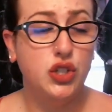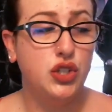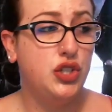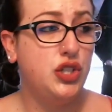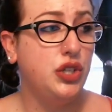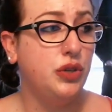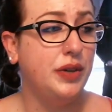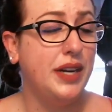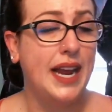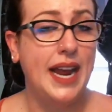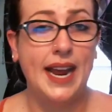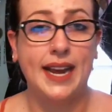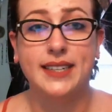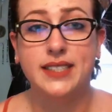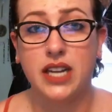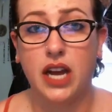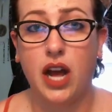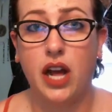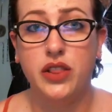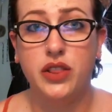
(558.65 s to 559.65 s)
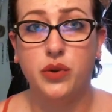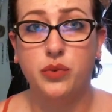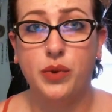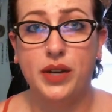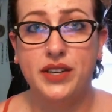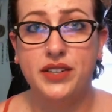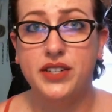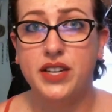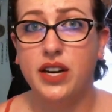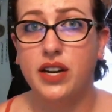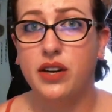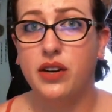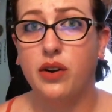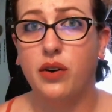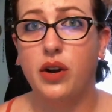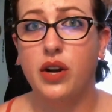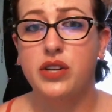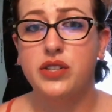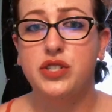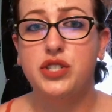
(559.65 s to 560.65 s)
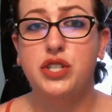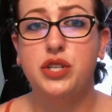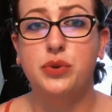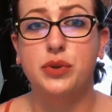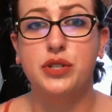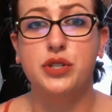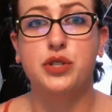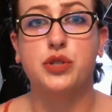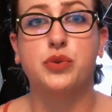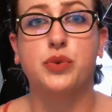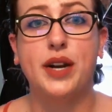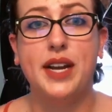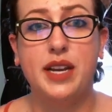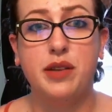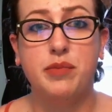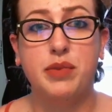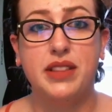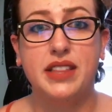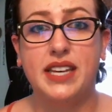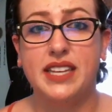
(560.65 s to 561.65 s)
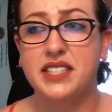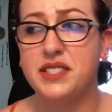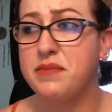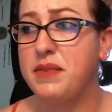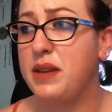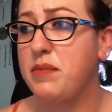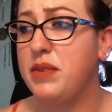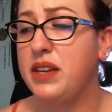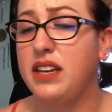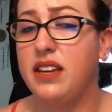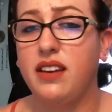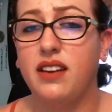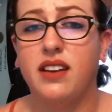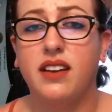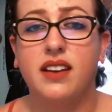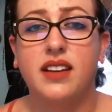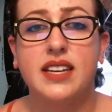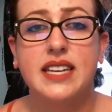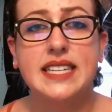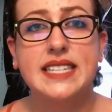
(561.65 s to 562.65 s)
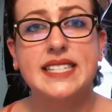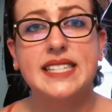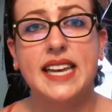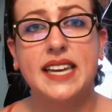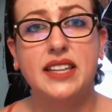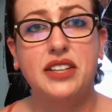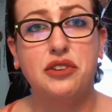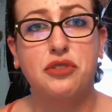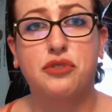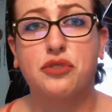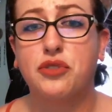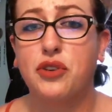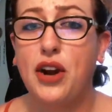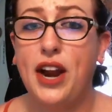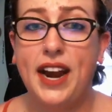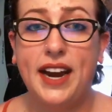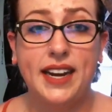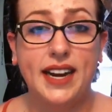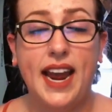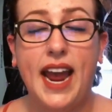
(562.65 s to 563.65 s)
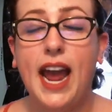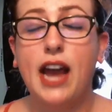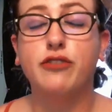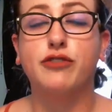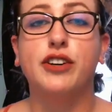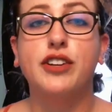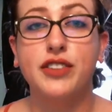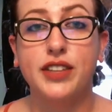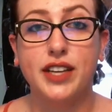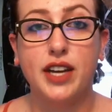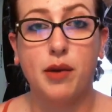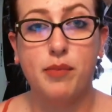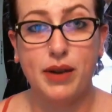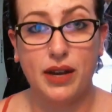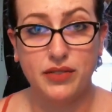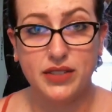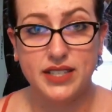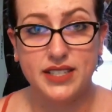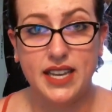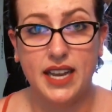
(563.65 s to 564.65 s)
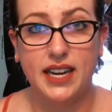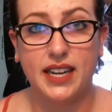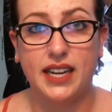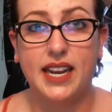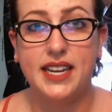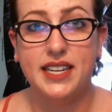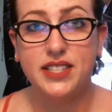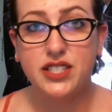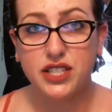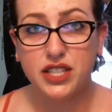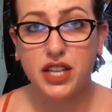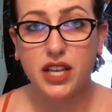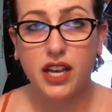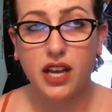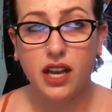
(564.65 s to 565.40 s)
to an ant on the window to a drape that's maybe slightly frayed. Everything about the setting is